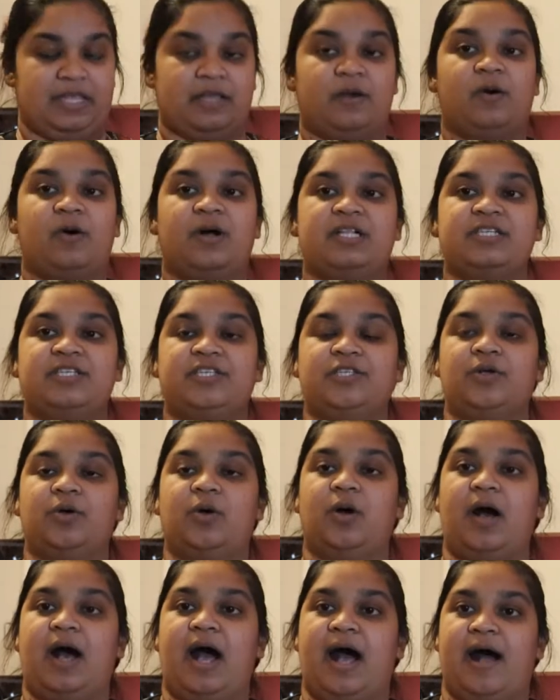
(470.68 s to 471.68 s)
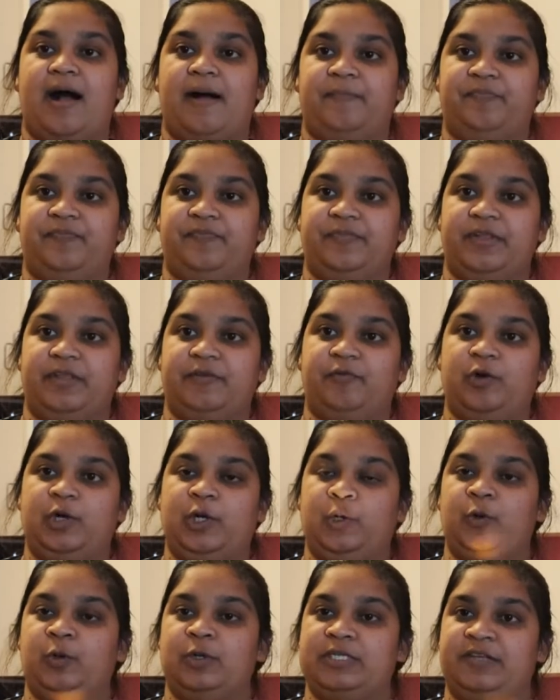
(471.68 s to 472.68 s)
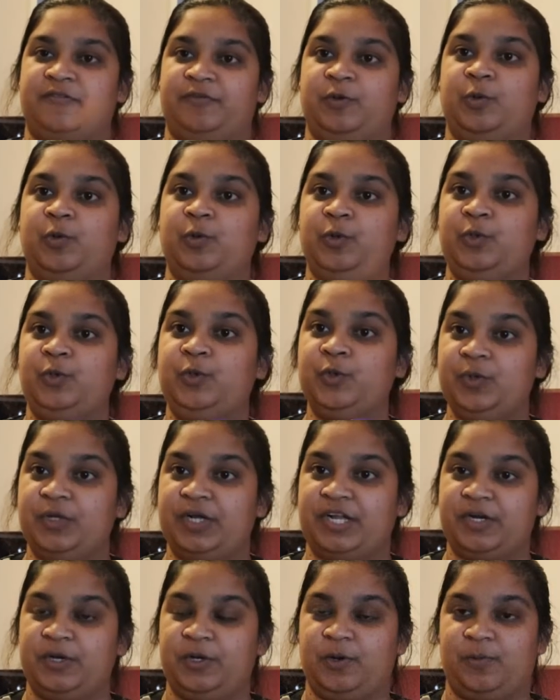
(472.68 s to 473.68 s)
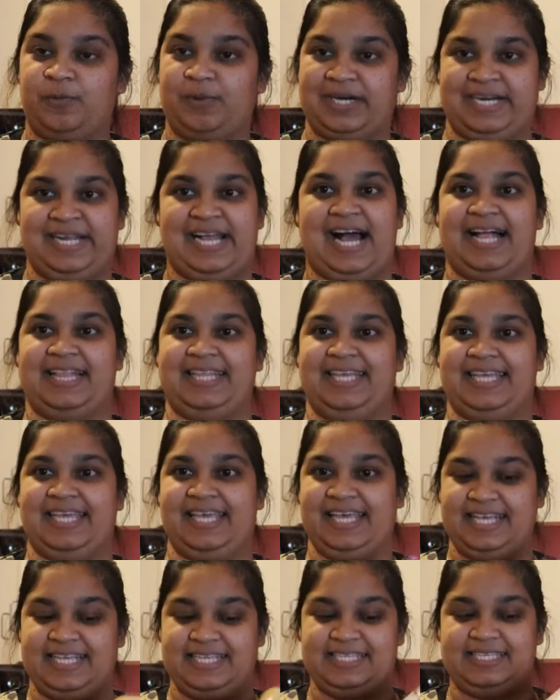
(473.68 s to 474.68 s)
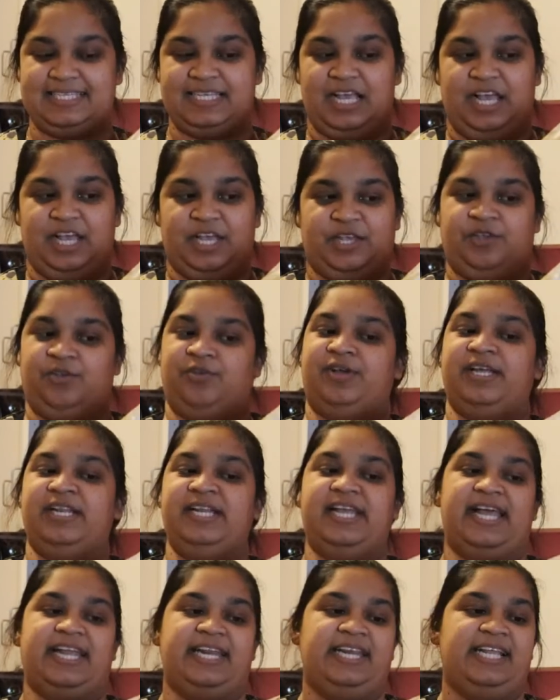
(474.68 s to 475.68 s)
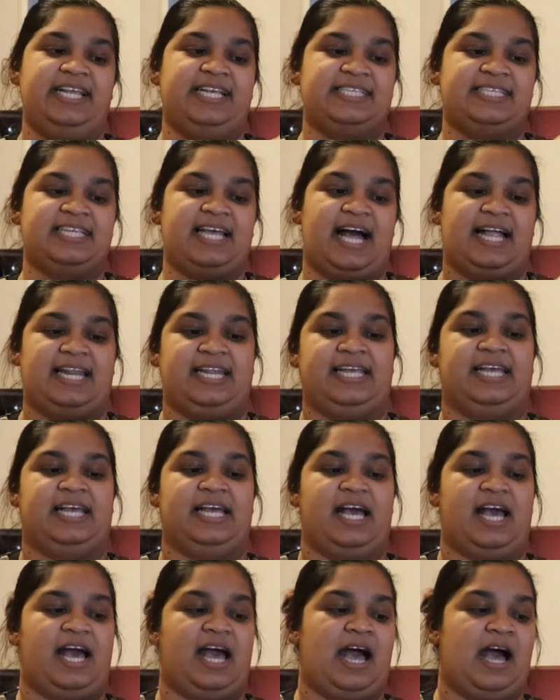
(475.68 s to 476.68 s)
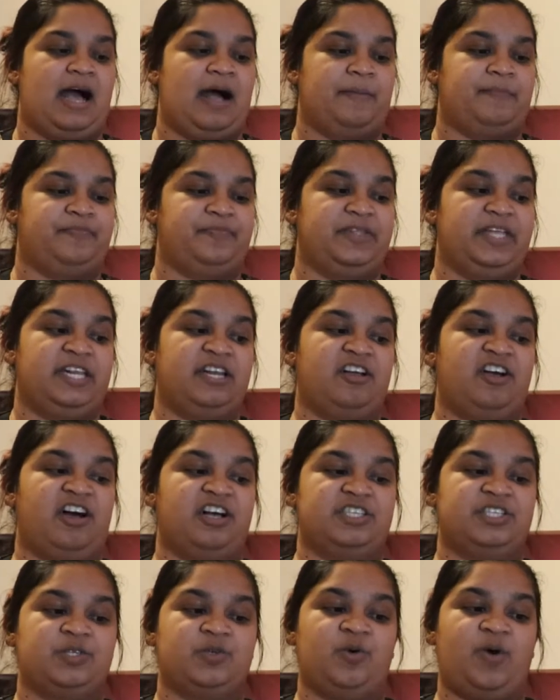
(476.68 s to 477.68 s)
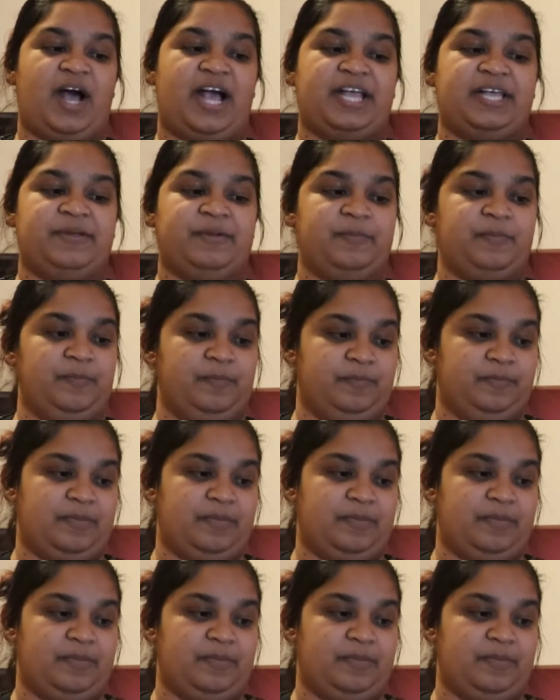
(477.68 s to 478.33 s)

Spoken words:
Also, for those of you who do not know what garlic is, you can get this garlic in Costco.